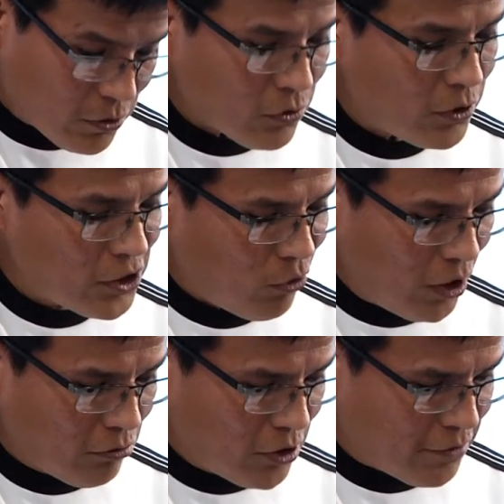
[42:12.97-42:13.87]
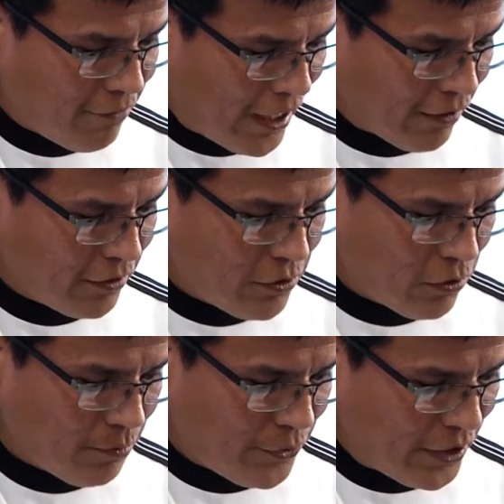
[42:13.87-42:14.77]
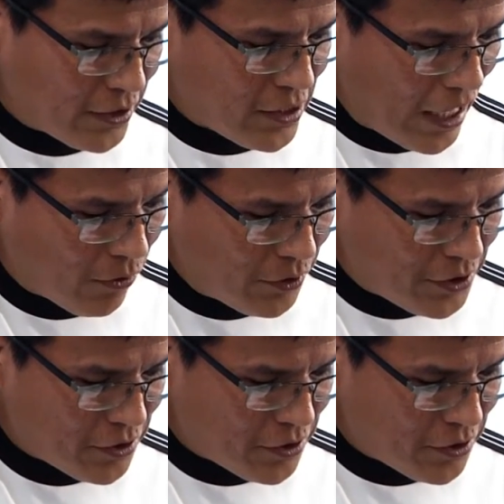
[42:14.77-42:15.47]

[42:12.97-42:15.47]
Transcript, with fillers: sword swallowers vying to impress Howard